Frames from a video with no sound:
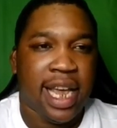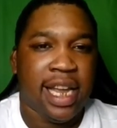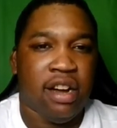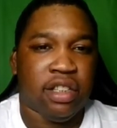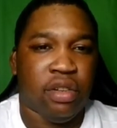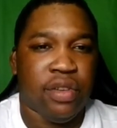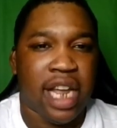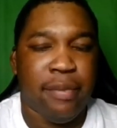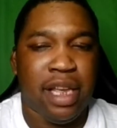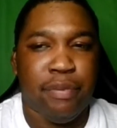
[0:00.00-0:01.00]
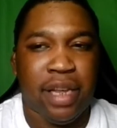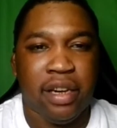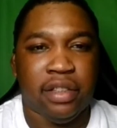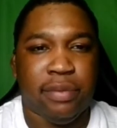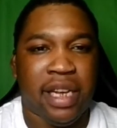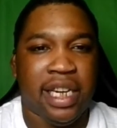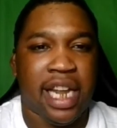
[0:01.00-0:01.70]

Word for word: and also Dameon Pierce, man.